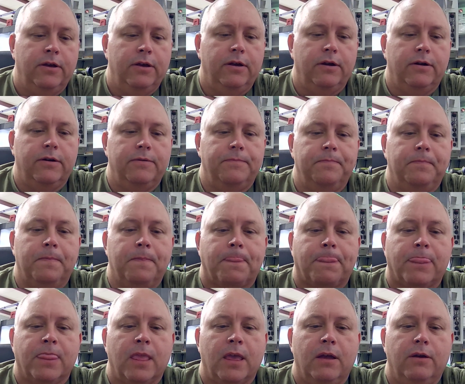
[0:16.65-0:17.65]
Um,
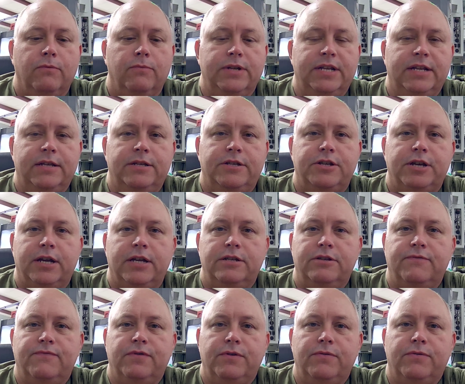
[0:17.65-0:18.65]
we did
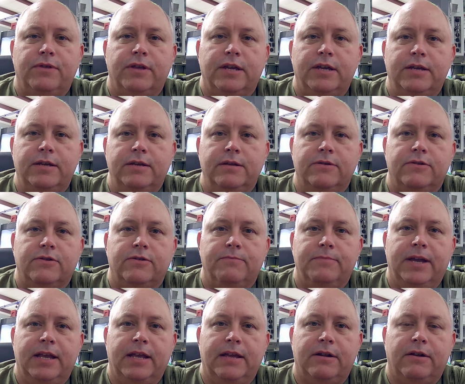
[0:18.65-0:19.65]
change a few things to
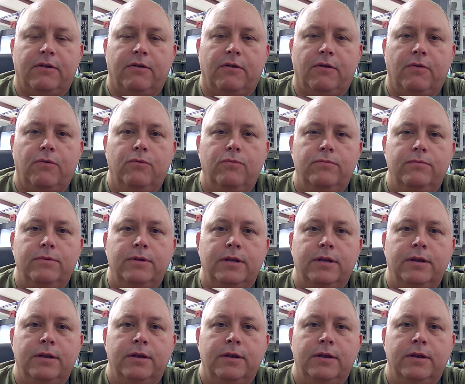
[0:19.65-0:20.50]
make it our own